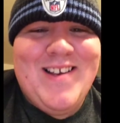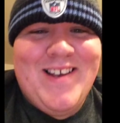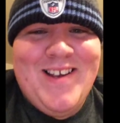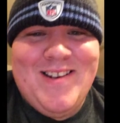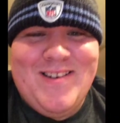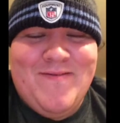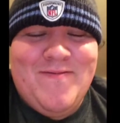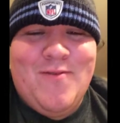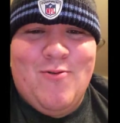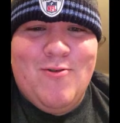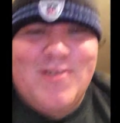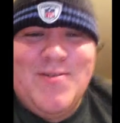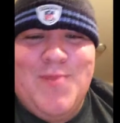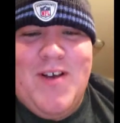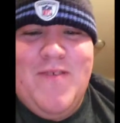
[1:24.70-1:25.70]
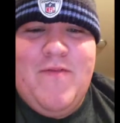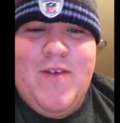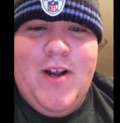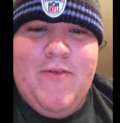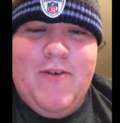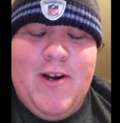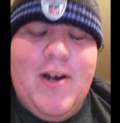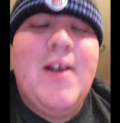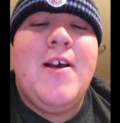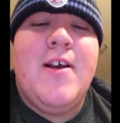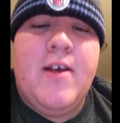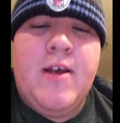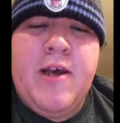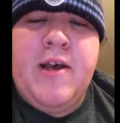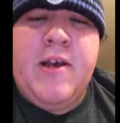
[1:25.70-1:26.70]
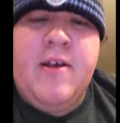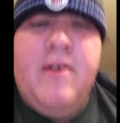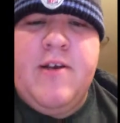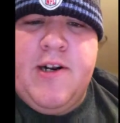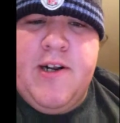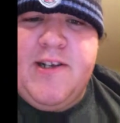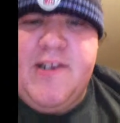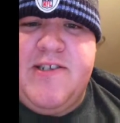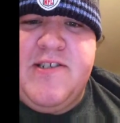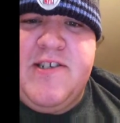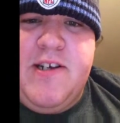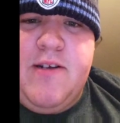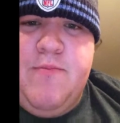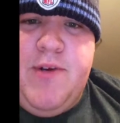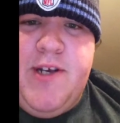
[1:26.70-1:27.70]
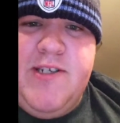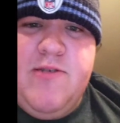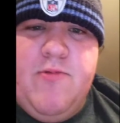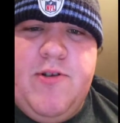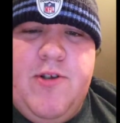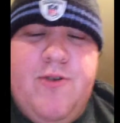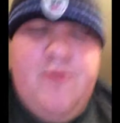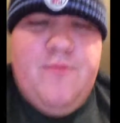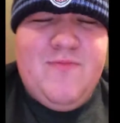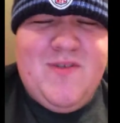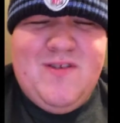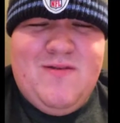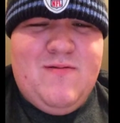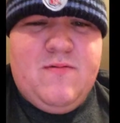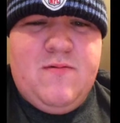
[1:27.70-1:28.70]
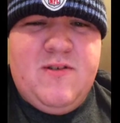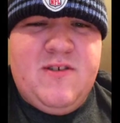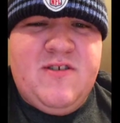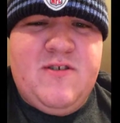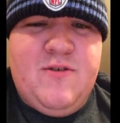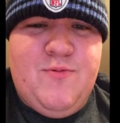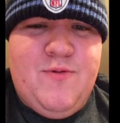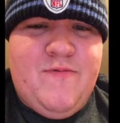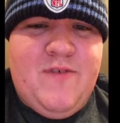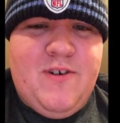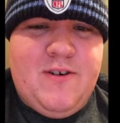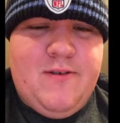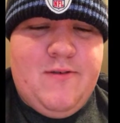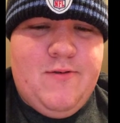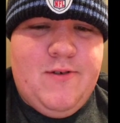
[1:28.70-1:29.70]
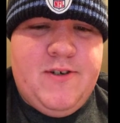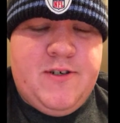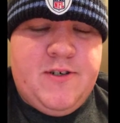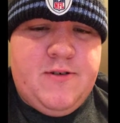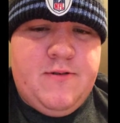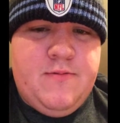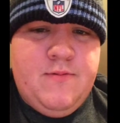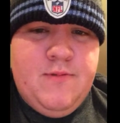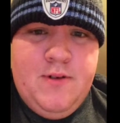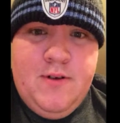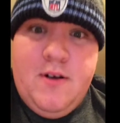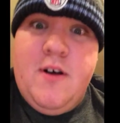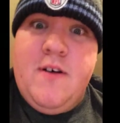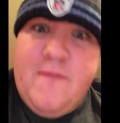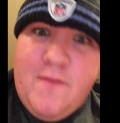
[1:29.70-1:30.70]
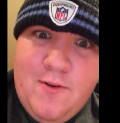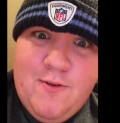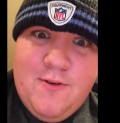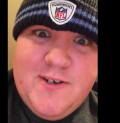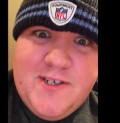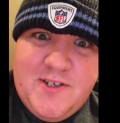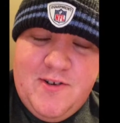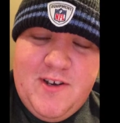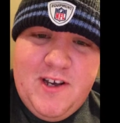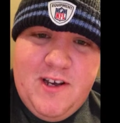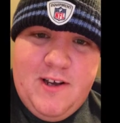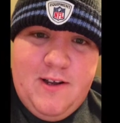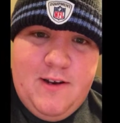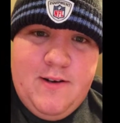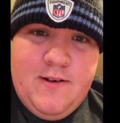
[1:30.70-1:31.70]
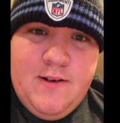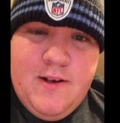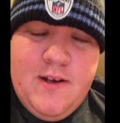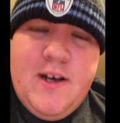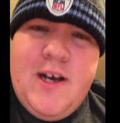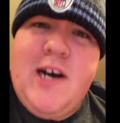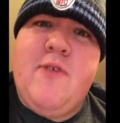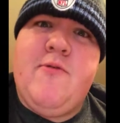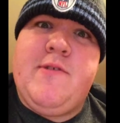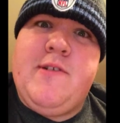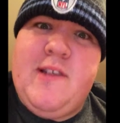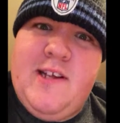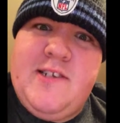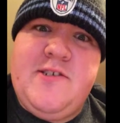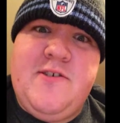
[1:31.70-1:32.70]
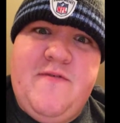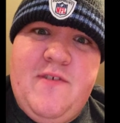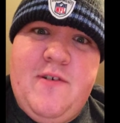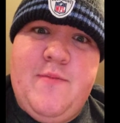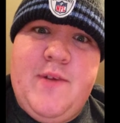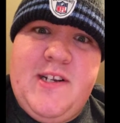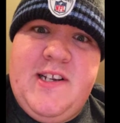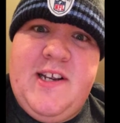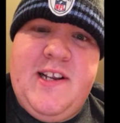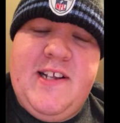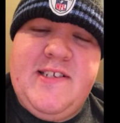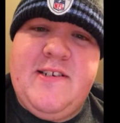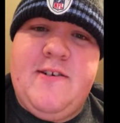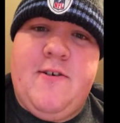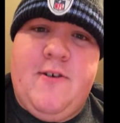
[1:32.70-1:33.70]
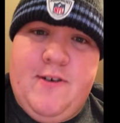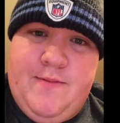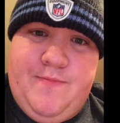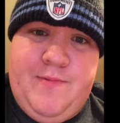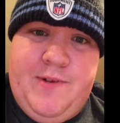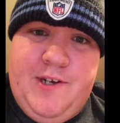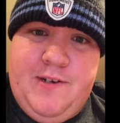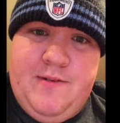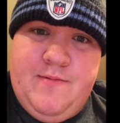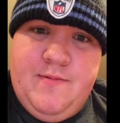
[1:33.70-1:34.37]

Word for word: and of course, my favorite, hey, can I get to second base with you? What a stupid fucking question. Of course you can. I would let you feel my titties in a heartbeat.